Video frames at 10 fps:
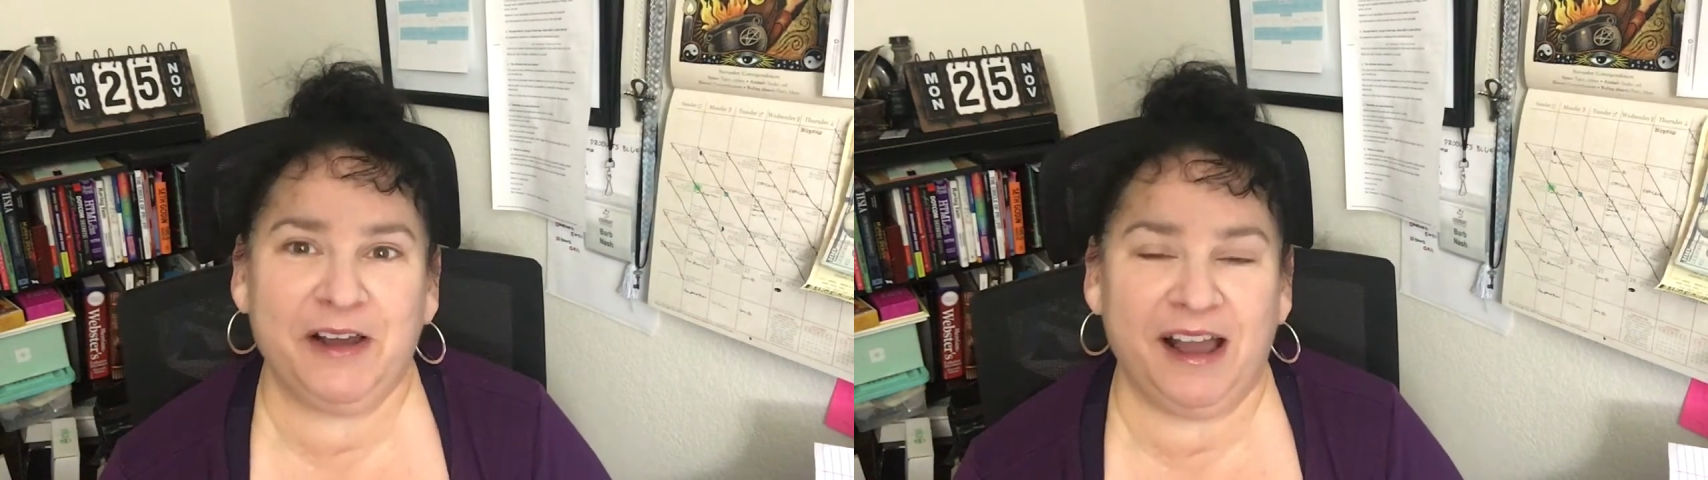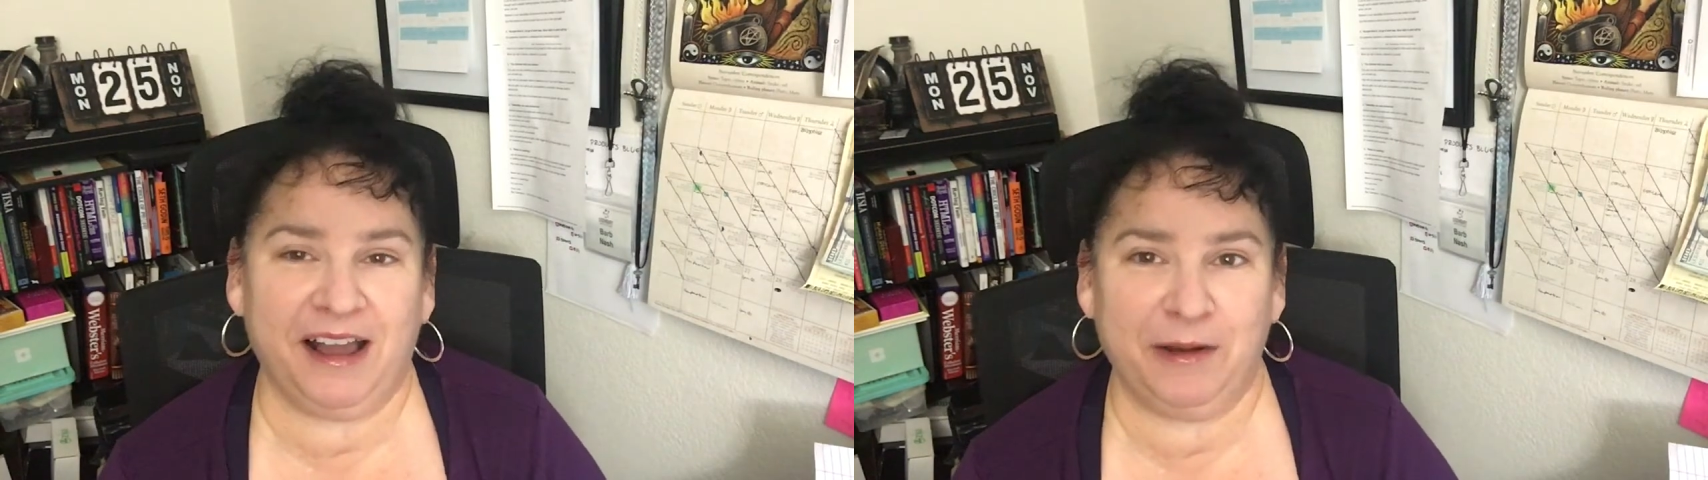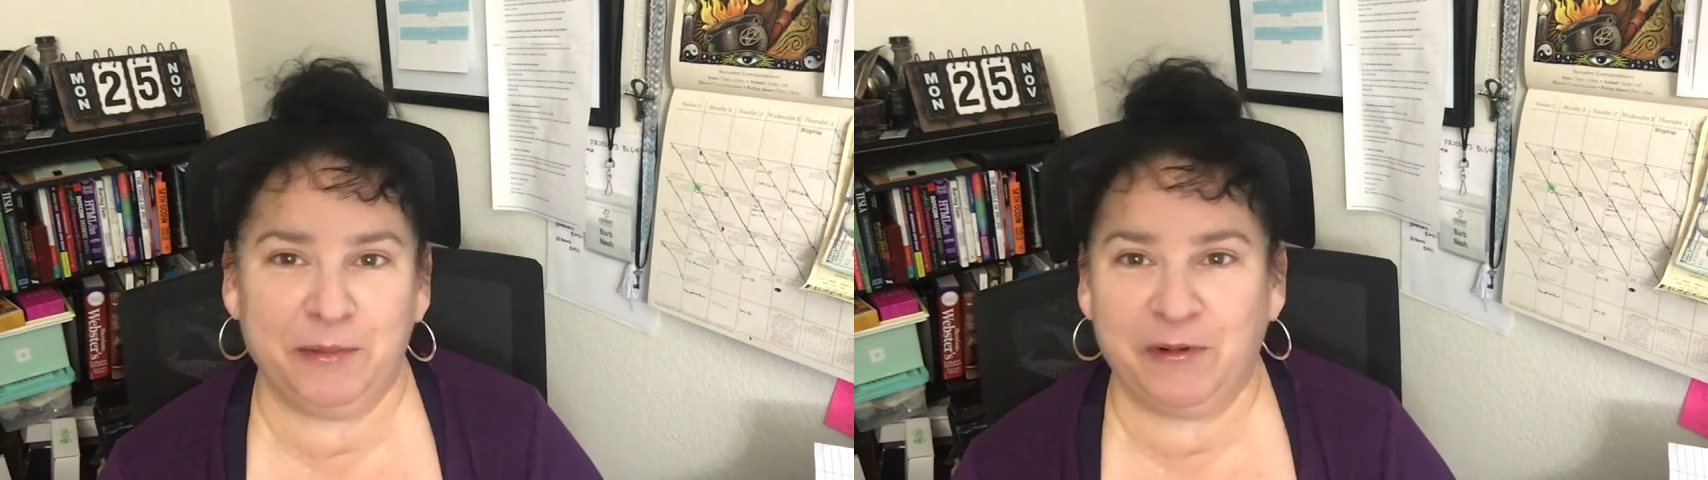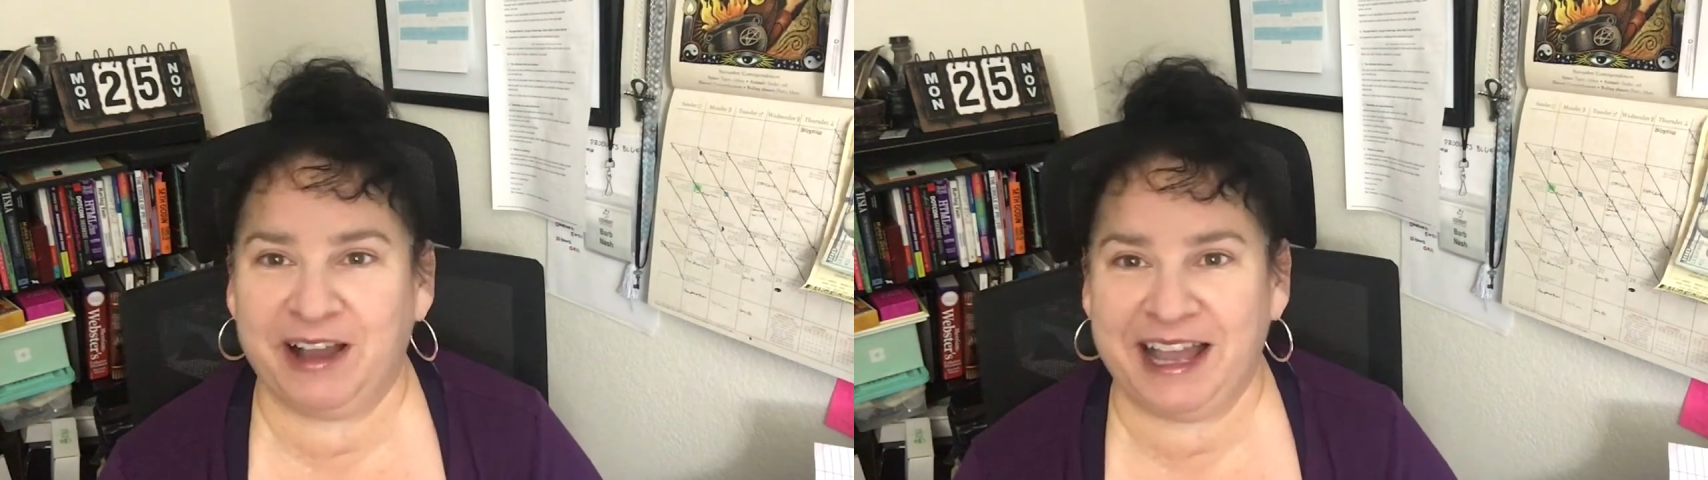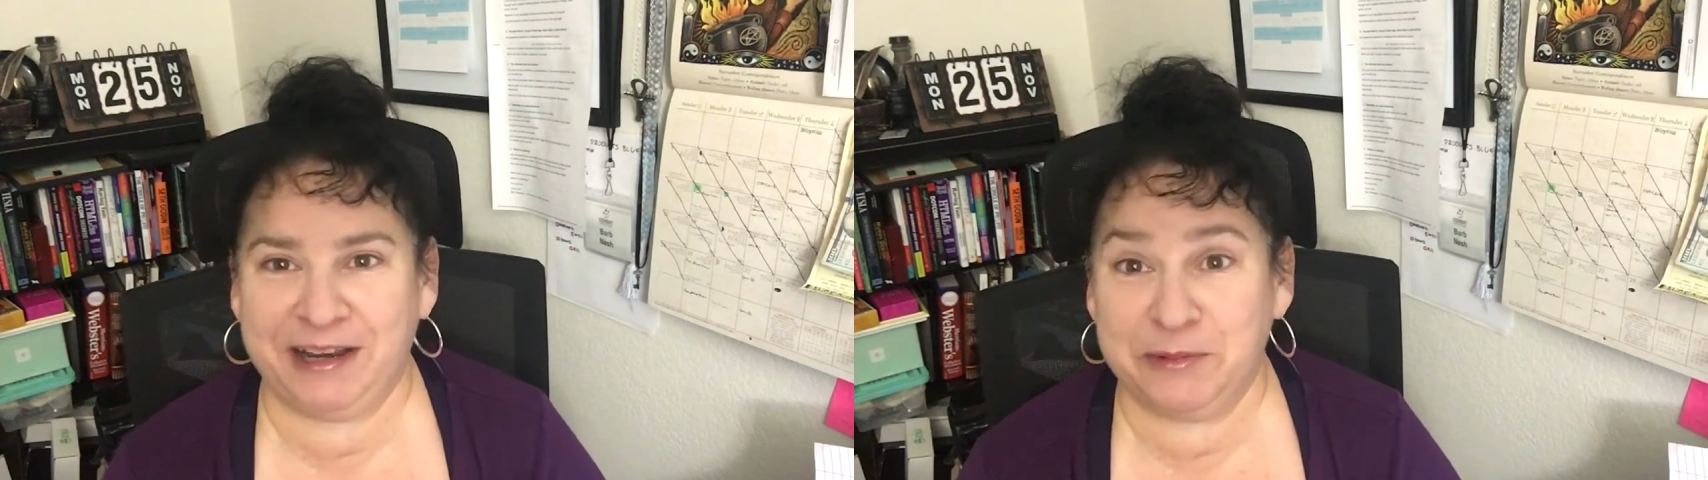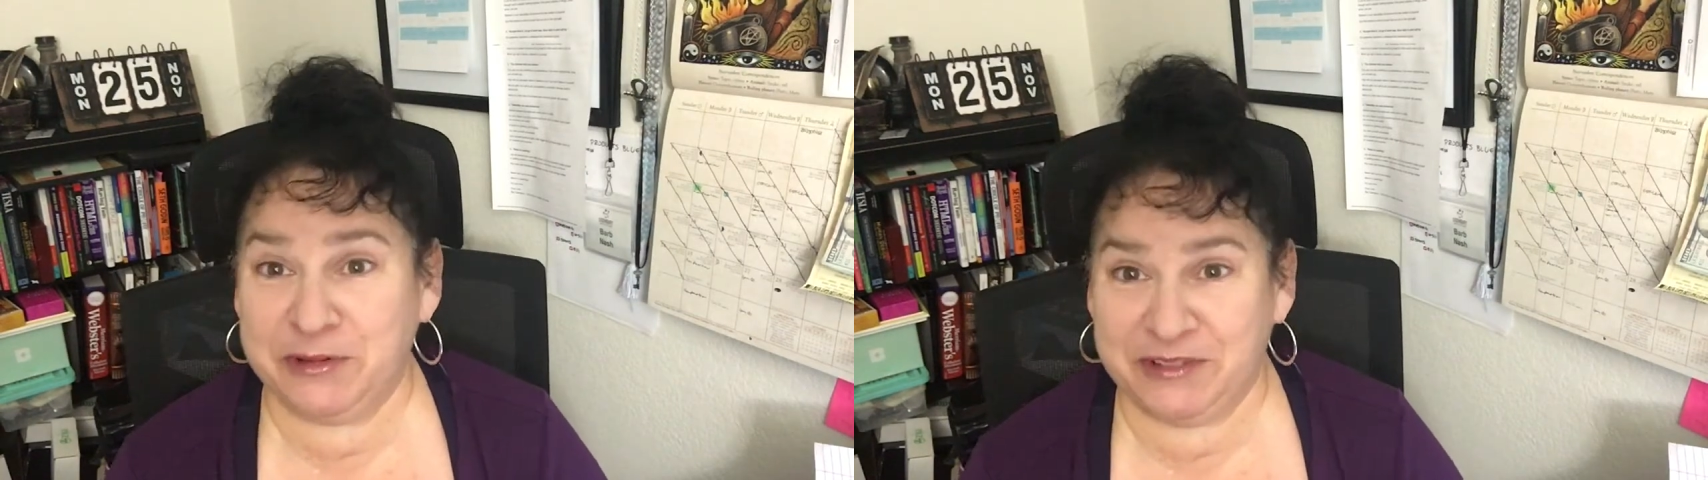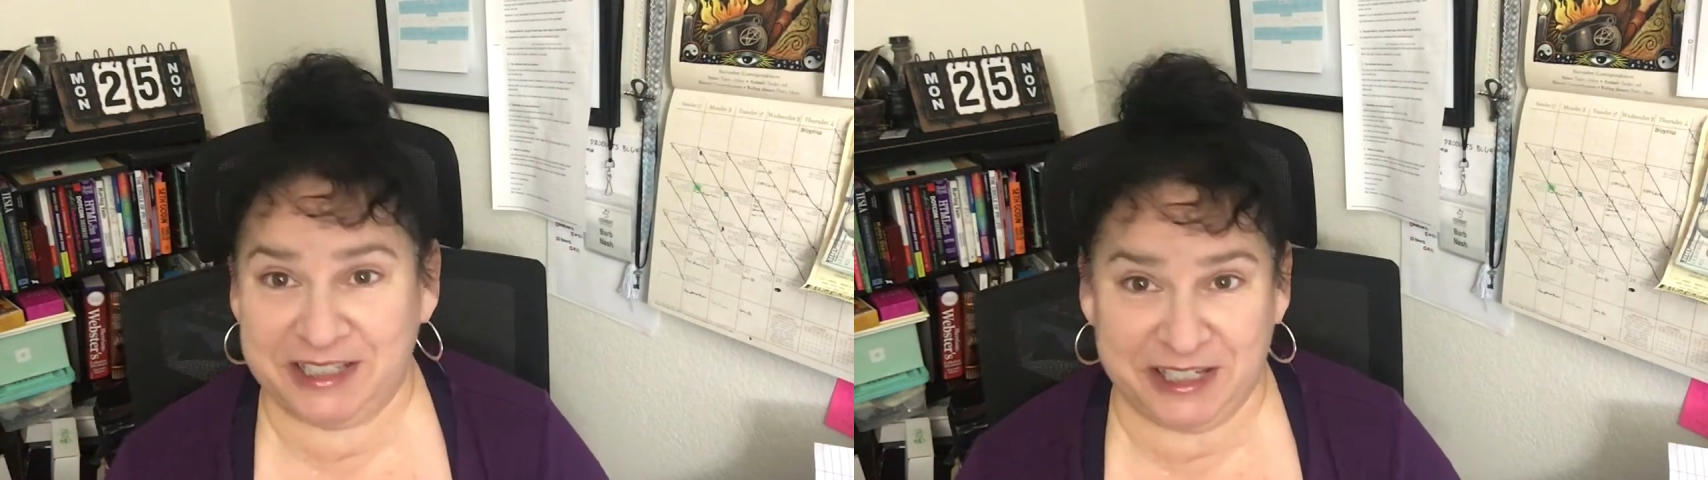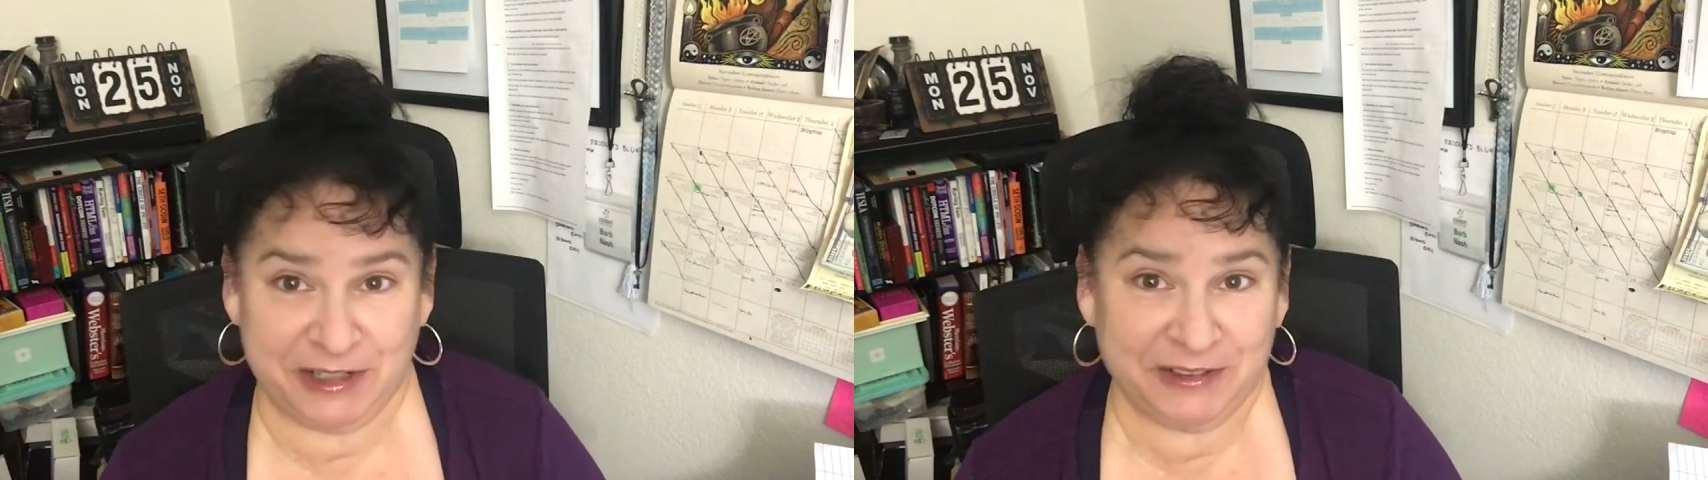What kind of movies
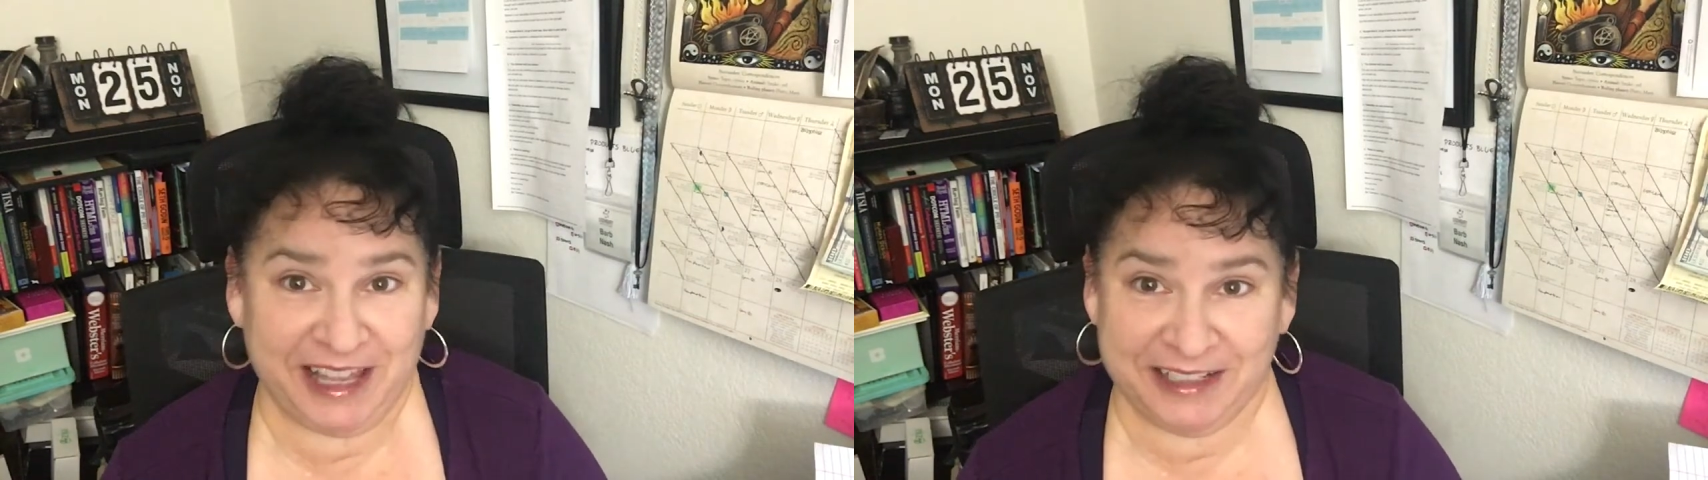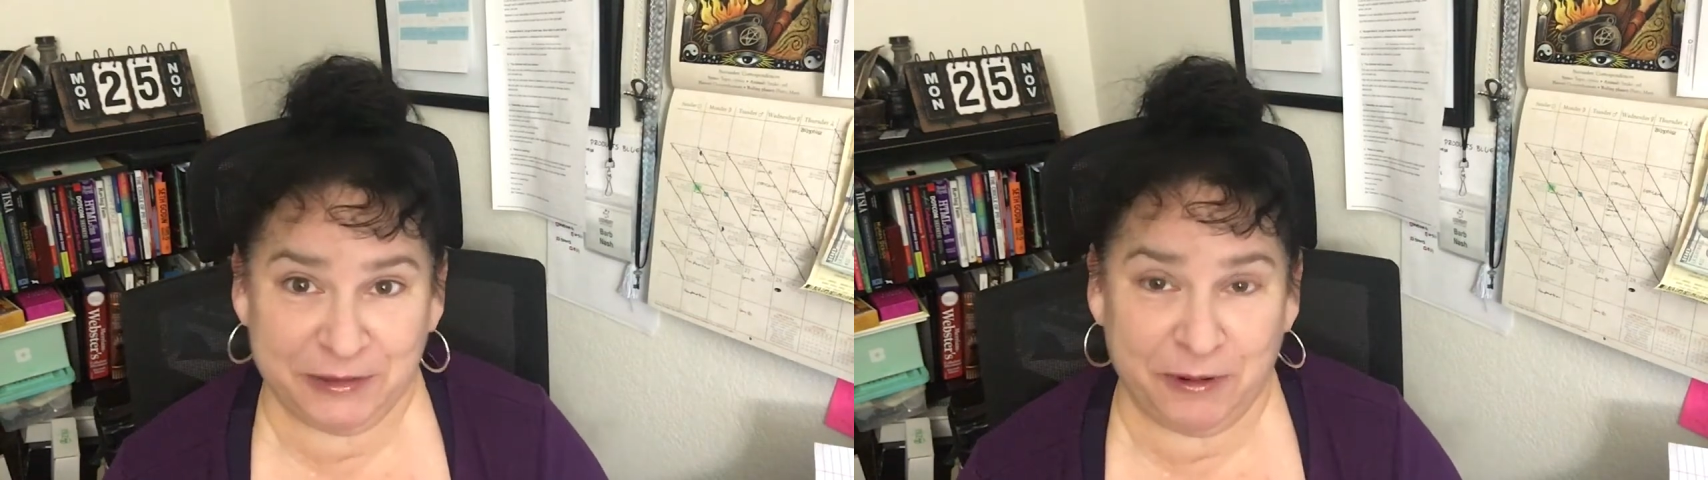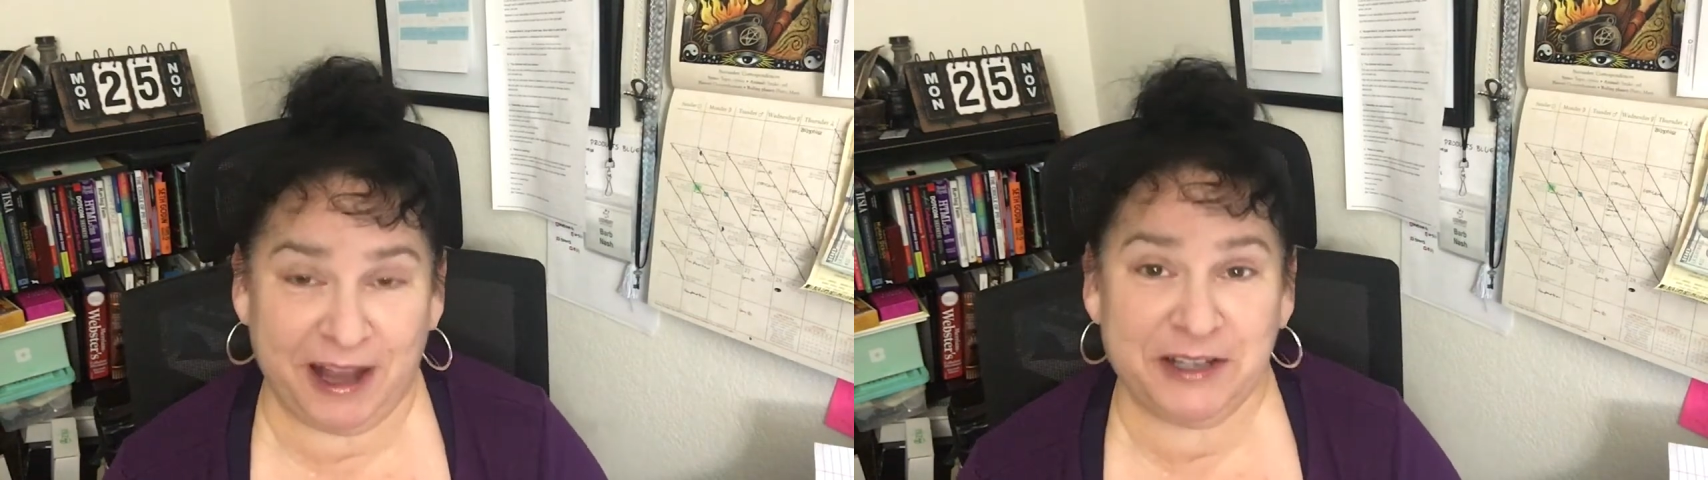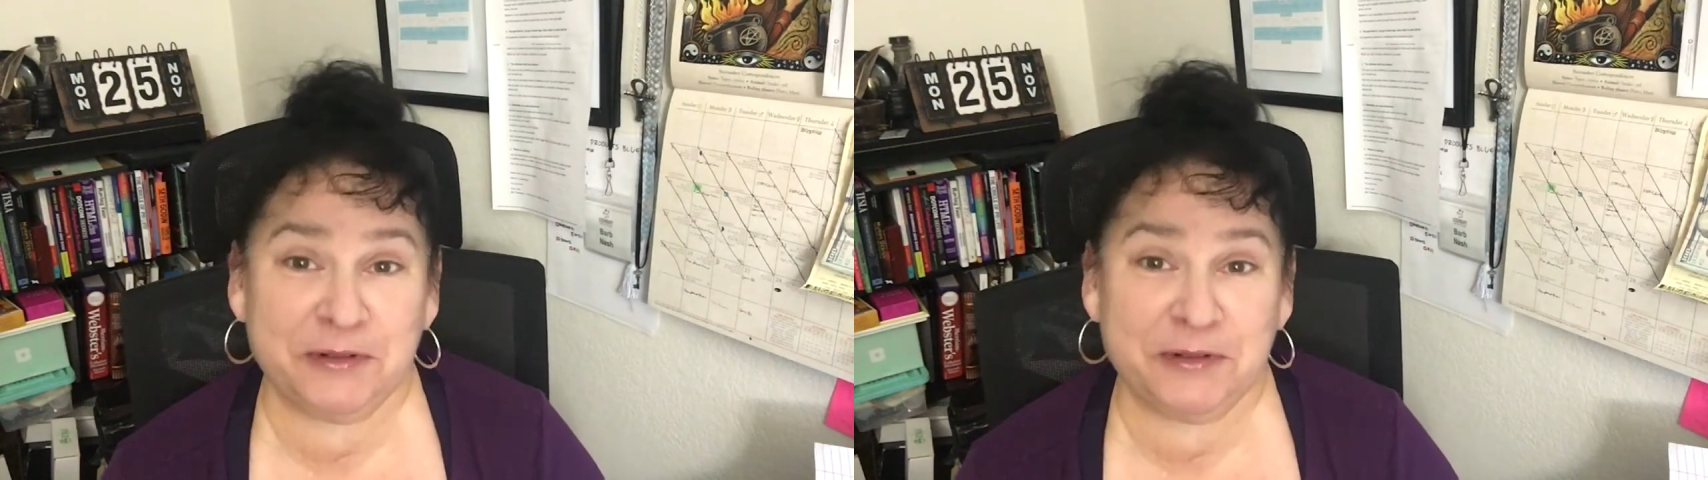do you like to watch?